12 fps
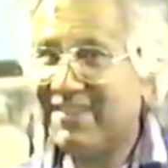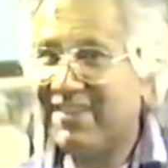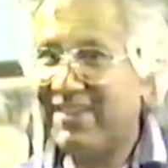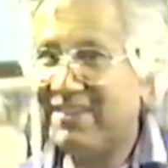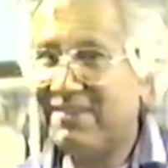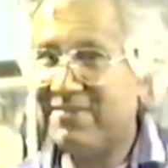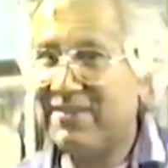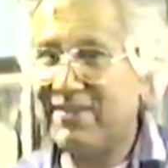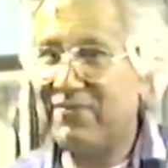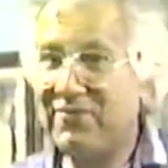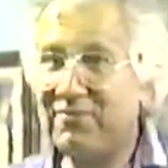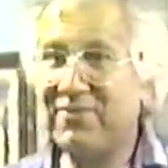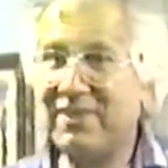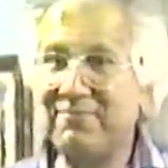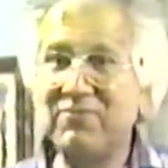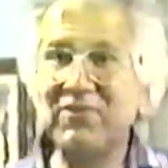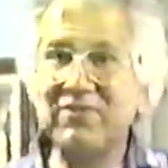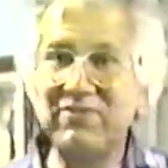Okay? If you
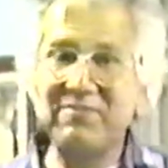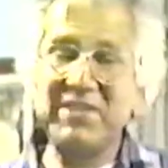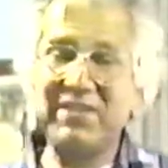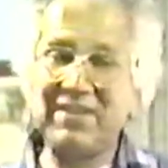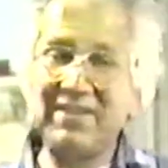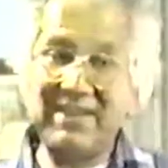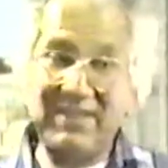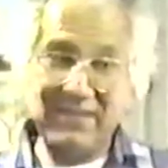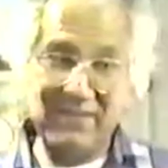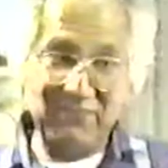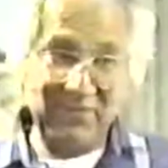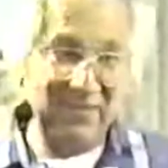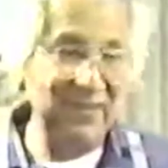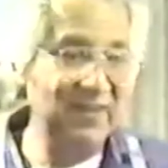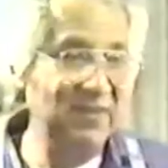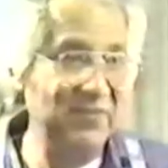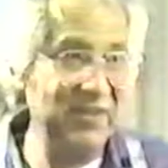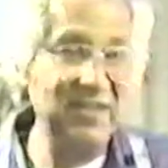want more information on that later, we'll,
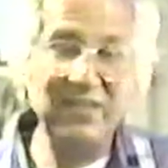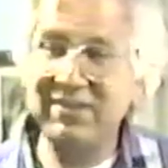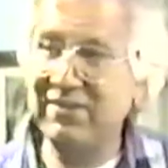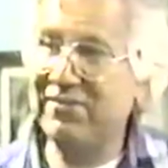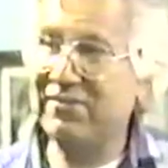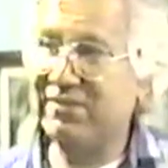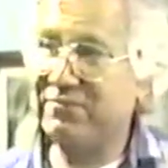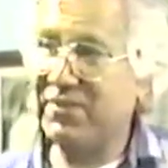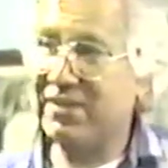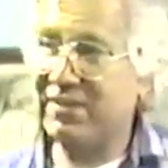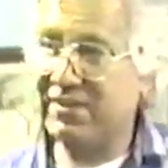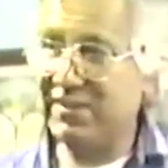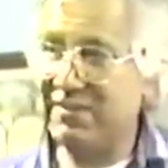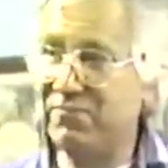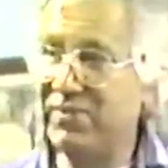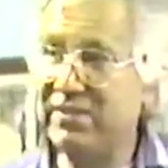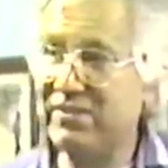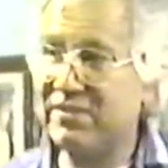we'll get into it because it
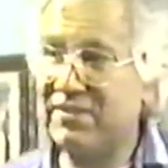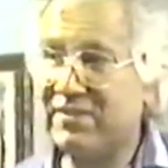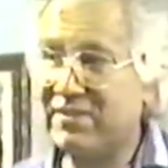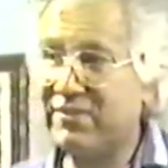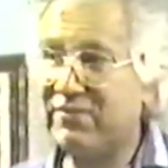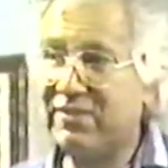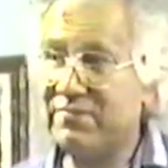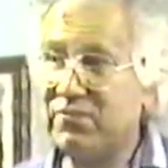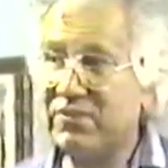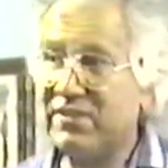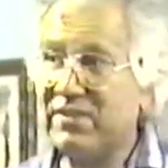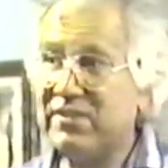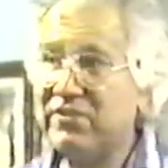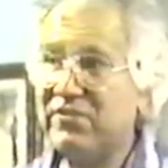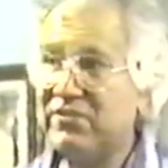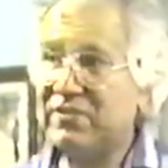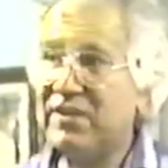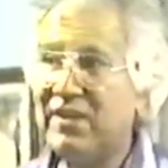impinges on several important
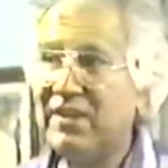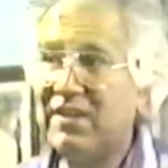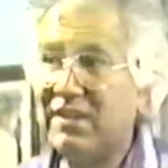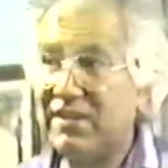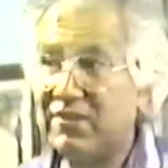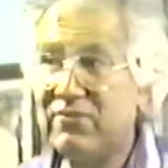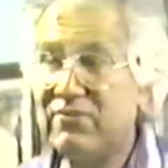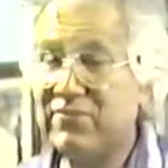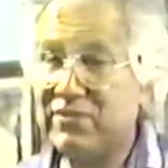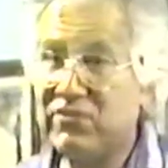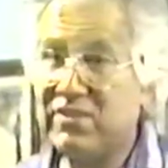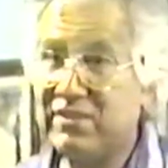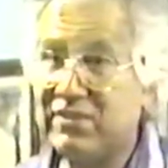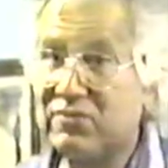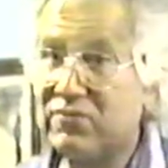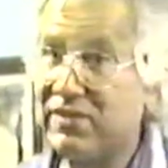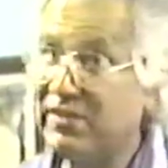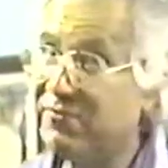issues like who was
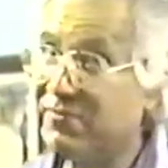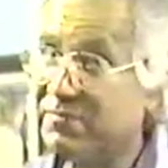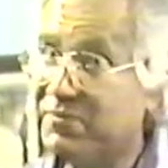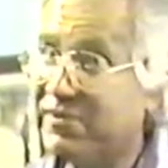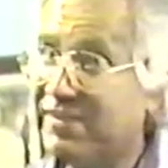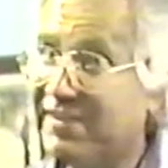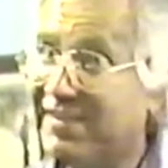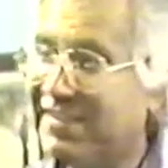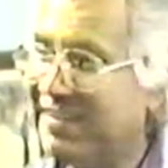Jesus when he was born?